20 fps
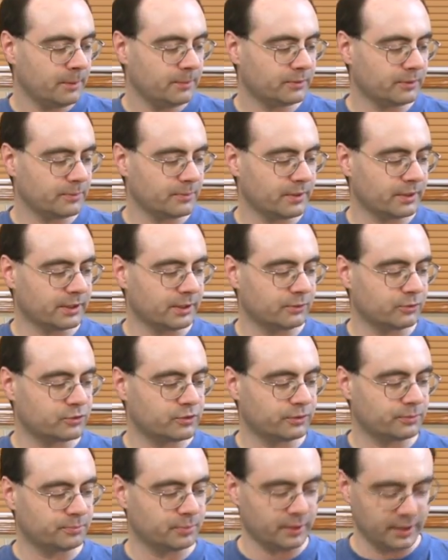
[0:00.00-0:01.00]
Maybe something like I was
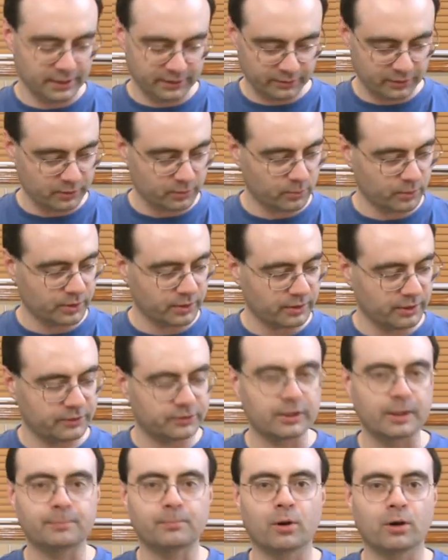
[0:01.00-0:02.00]
just playing there, where
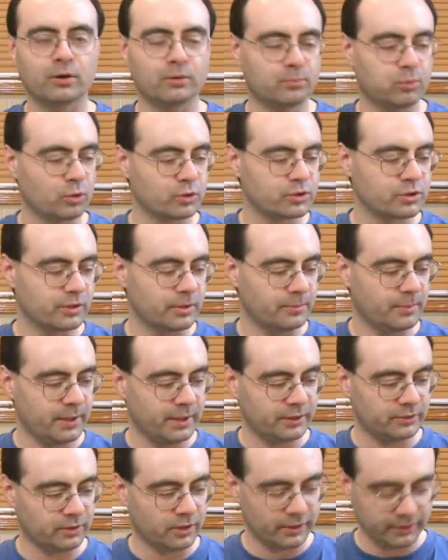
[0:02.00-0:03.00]
it's that portion of the
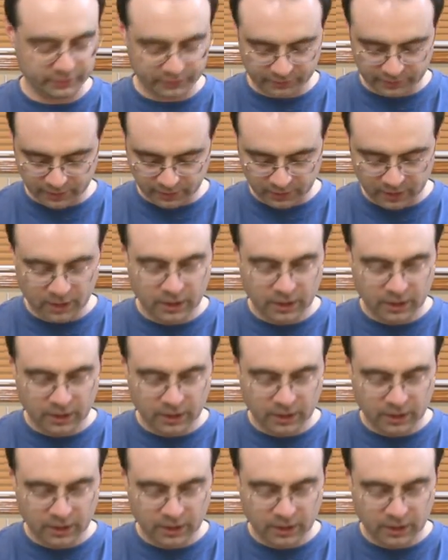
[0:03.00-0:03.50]
pentatonic scale.